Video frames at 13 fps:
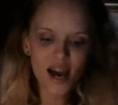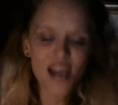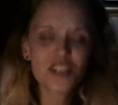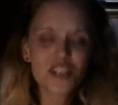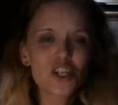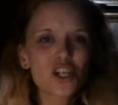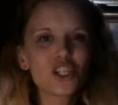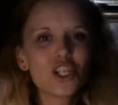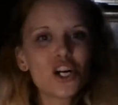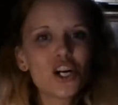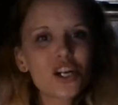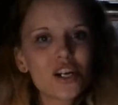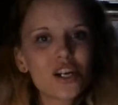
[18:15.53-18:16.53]
I took a
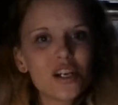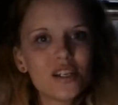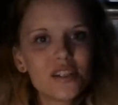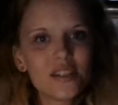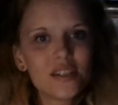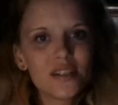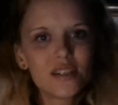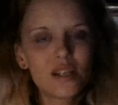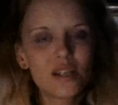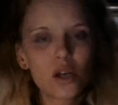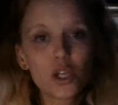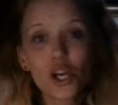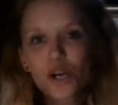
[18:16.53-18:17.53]
look
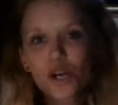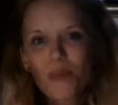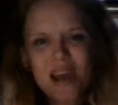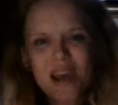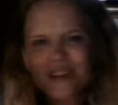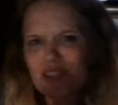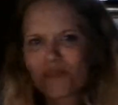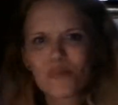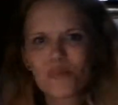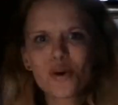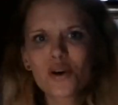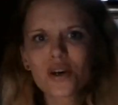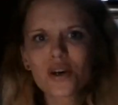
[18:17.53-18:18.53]
past a
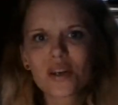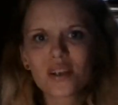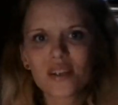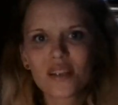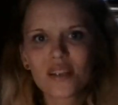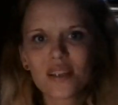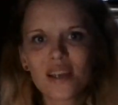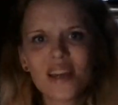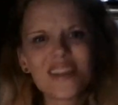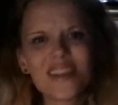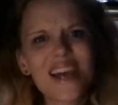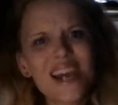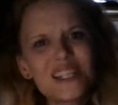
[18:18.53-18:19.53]
book
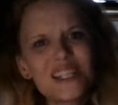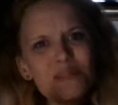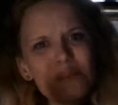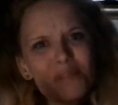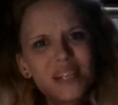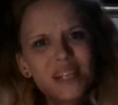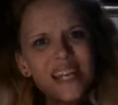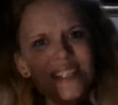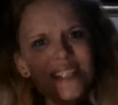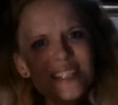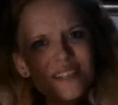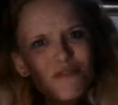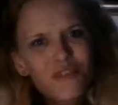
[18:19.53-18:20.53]
that had to be
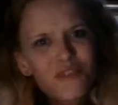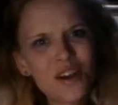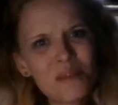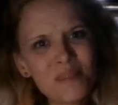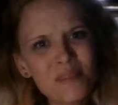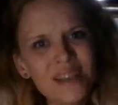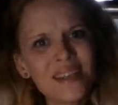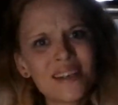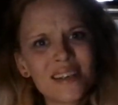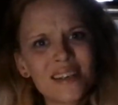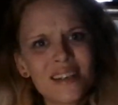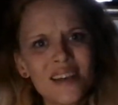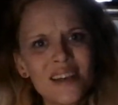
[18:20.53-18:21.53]
placed in front of me
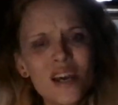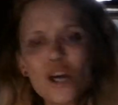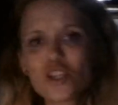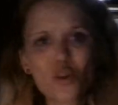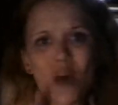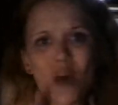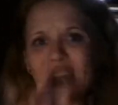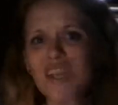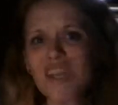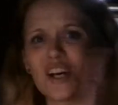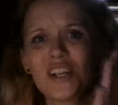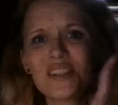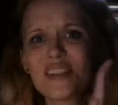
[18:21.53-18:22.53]
so I
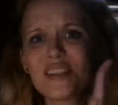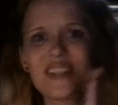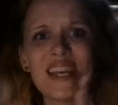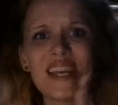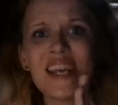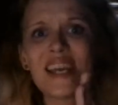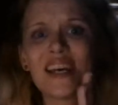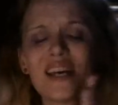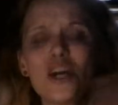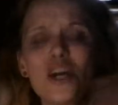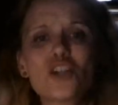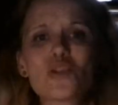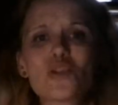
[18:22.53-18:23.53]
couldn't see,
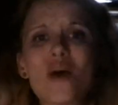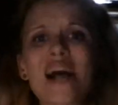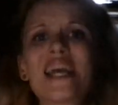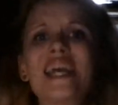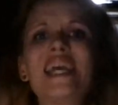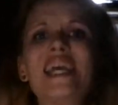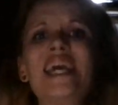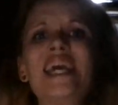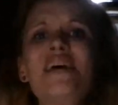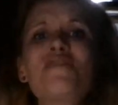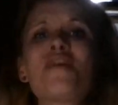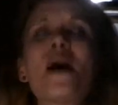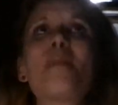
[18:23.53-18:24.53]
so I could
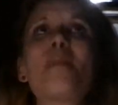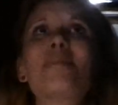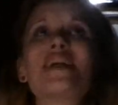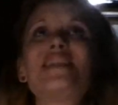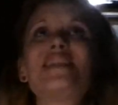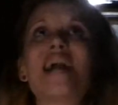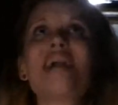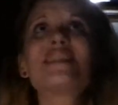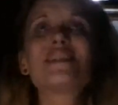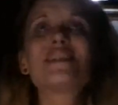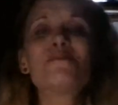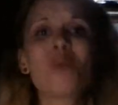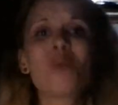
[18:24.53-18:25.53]
give my
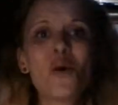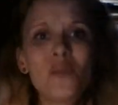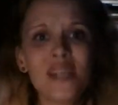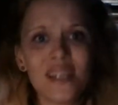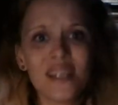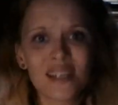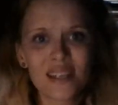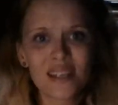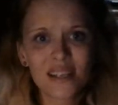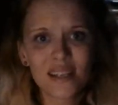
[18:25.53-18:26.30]
testimony,